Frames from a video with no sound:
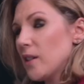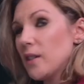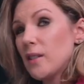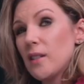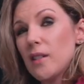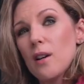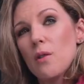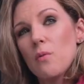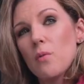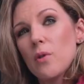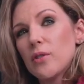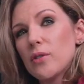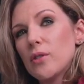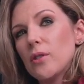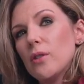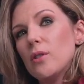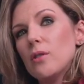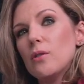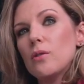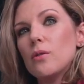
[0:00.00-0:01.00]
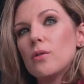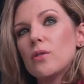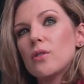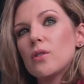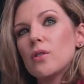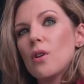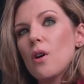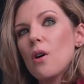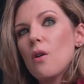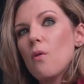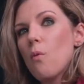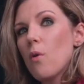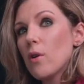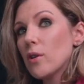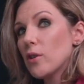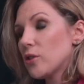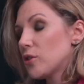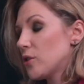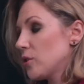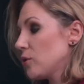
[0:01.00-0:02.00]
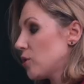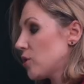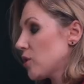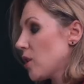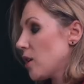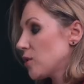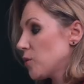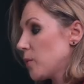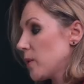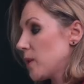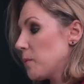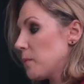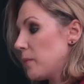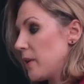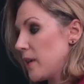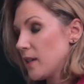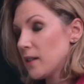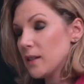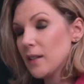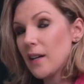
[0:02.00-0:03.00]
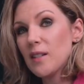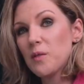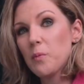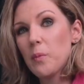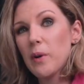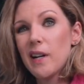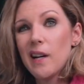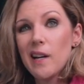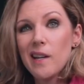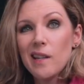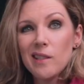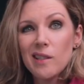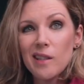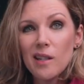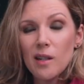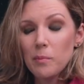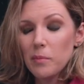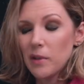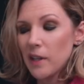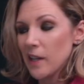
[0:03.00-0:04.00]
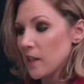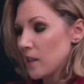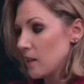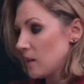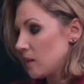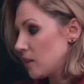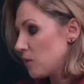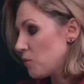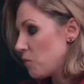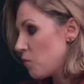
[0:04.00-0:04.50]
idea was to use one or two shots with the pink light, but I ended up liking the